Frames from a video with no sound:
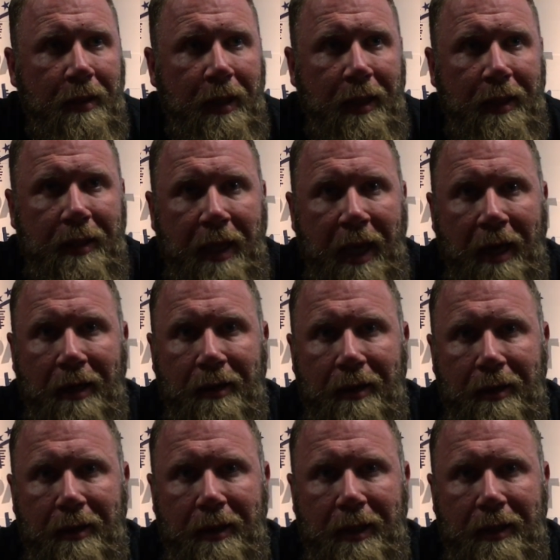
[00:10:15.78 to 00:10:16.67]
it's kind
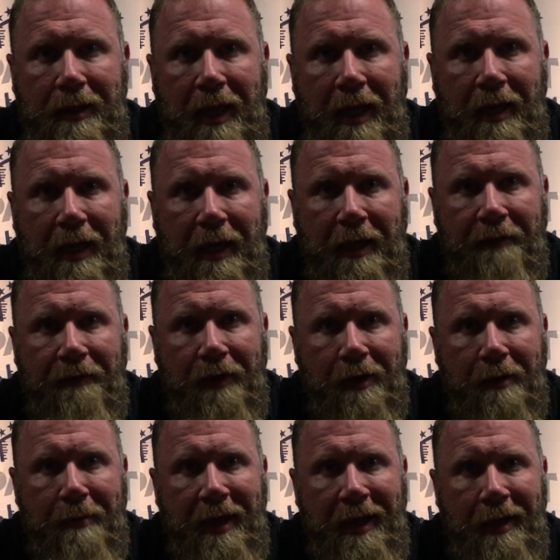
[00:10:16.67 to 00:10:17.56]
of it's kind of like if
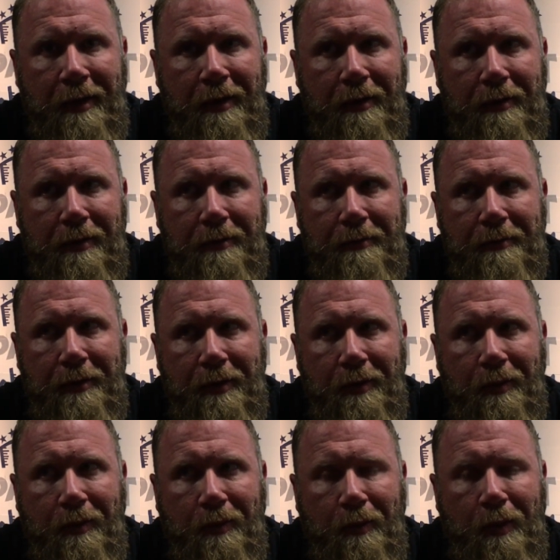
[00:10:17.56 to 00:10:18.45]
you're a beginner,
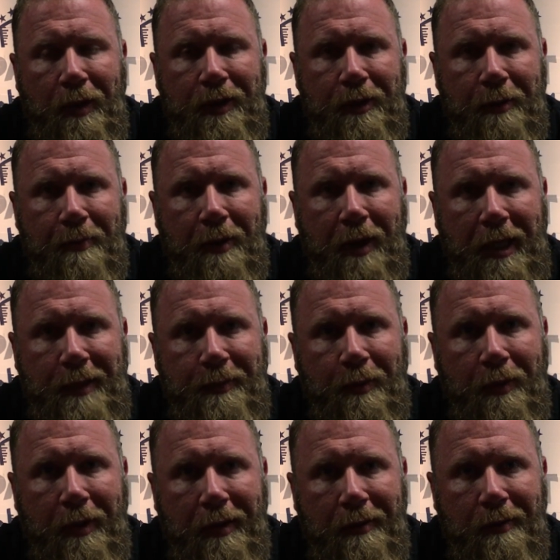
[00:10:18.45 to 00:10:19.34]
what's your price
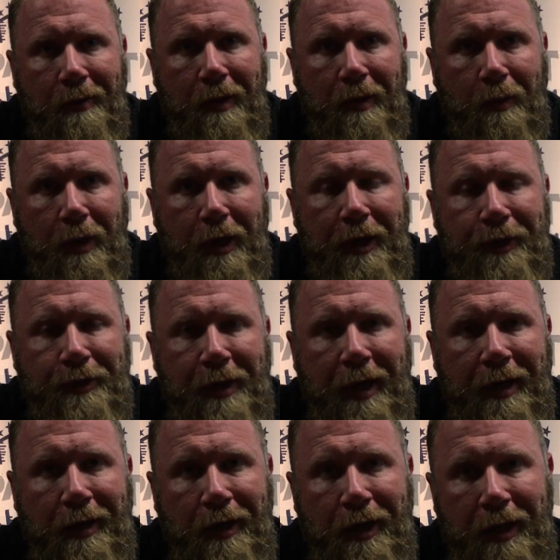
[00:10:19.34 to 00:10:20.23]
point? Where, where are you
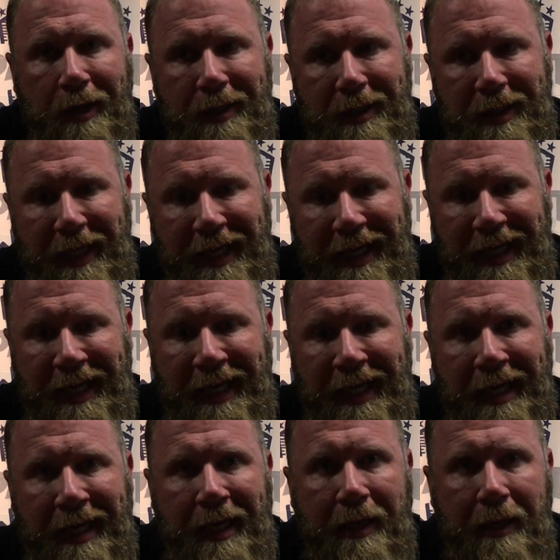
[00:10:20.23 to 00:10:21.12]
trying to look to get
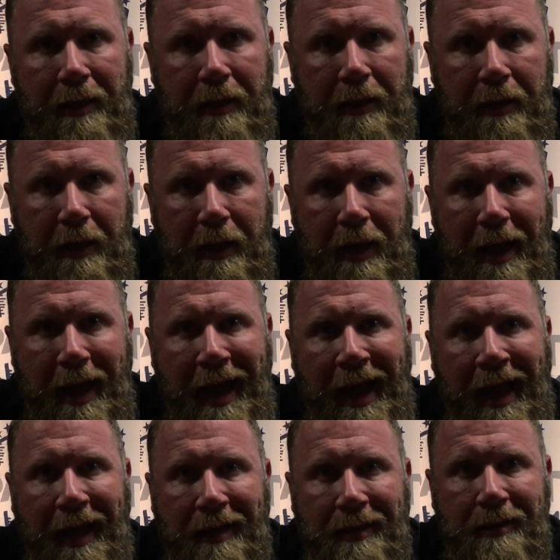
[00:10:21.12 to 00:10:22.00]
in
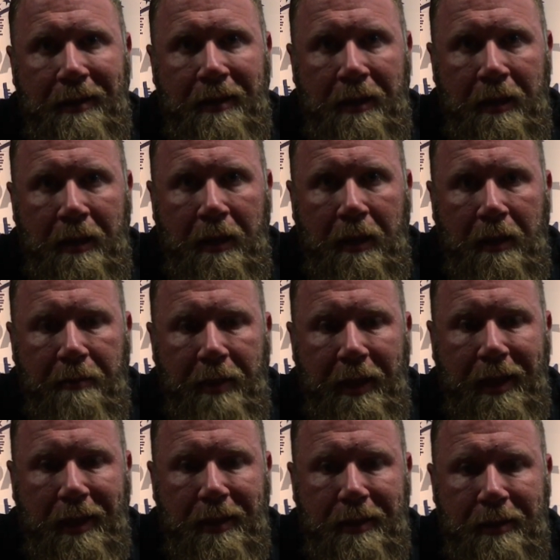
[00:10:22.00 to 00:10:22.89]
at?
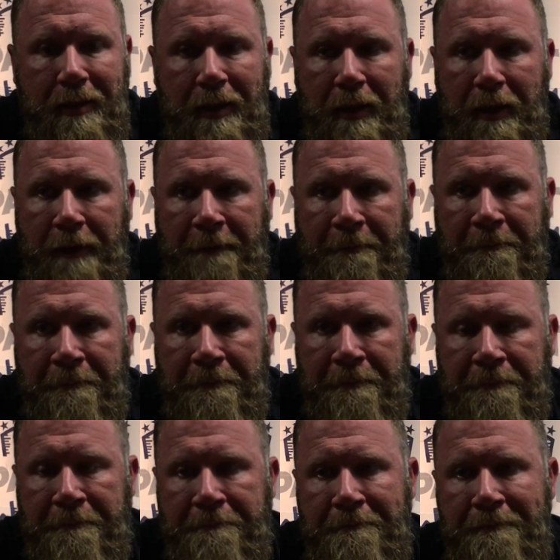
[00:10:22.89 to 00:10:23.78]
Because
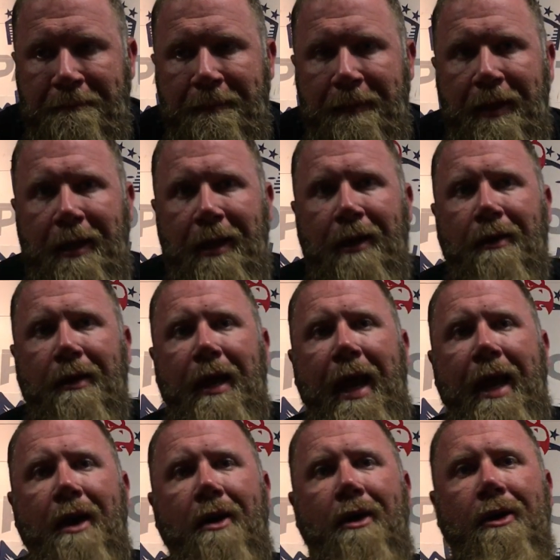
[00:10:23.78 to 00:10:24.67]
you know,
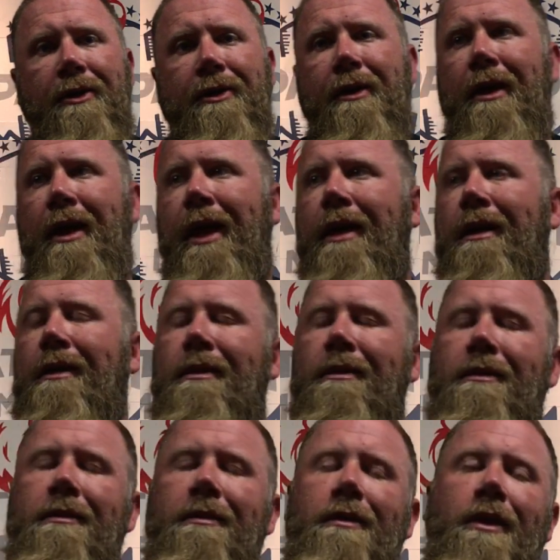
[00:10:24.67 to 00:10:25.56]
A Rs are like
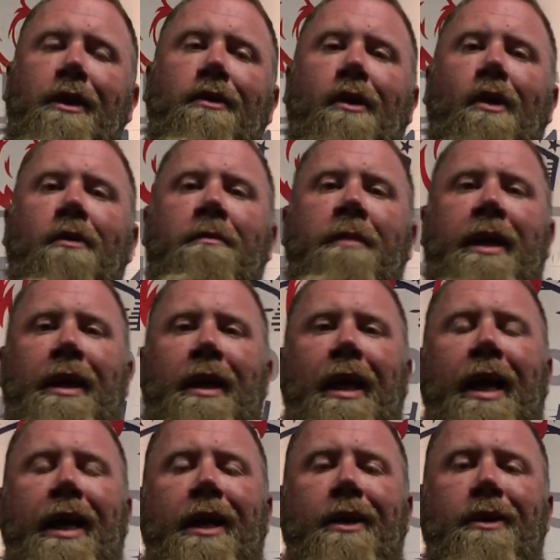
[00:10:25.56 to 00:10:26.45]
grown men
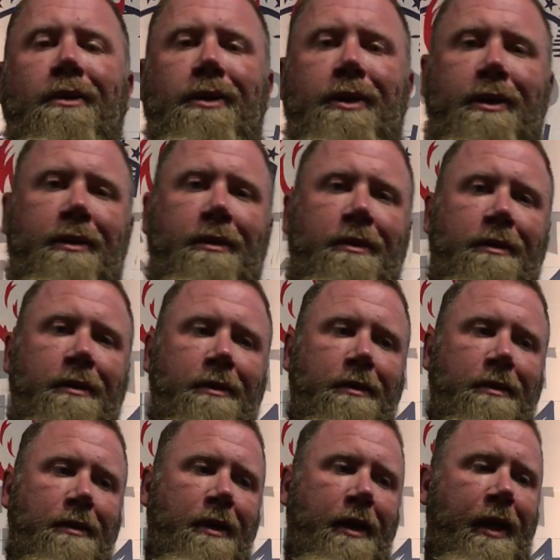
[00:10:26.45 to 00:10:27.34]
Legos,
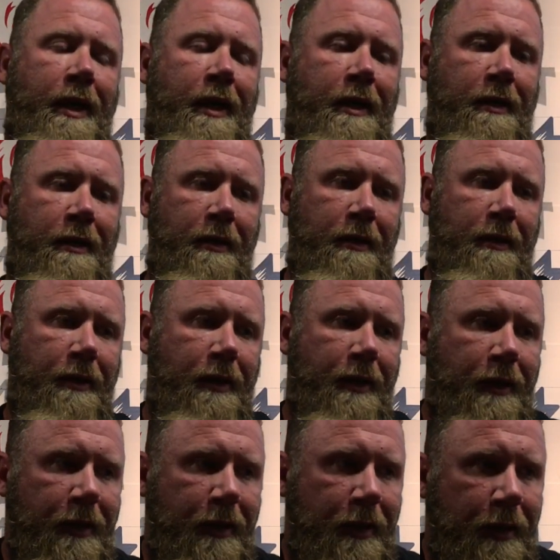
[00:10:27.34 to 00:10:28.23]
and
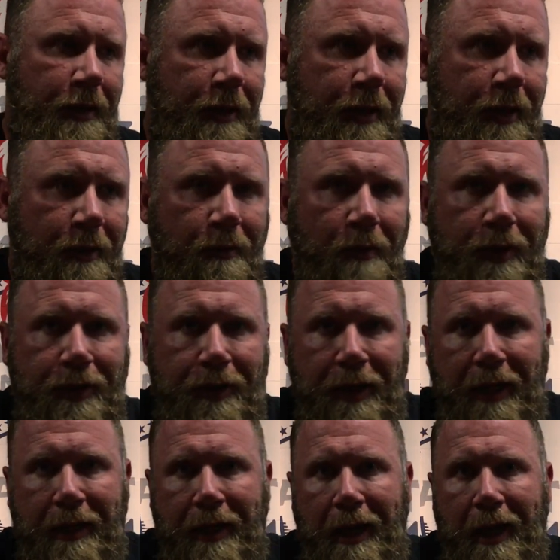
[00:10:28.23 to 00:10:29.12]
you know, once
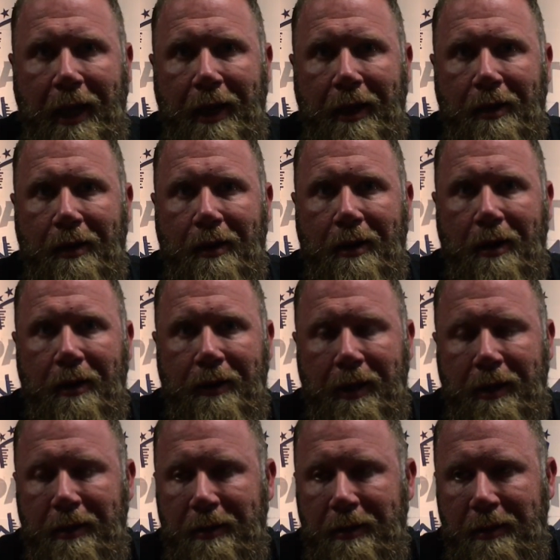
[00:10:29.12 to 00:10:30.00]
you get the A R,
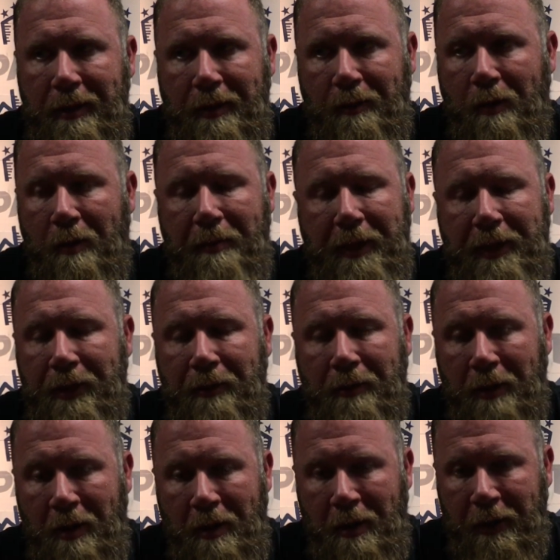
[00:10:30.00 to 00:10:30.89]
then it won't be
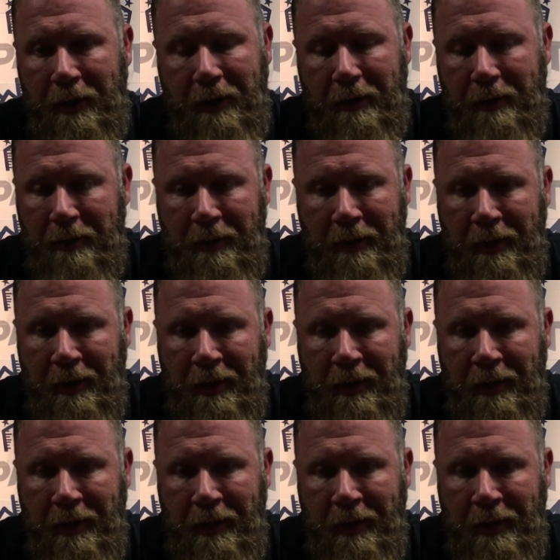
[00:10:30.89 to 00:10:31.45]
too long. You're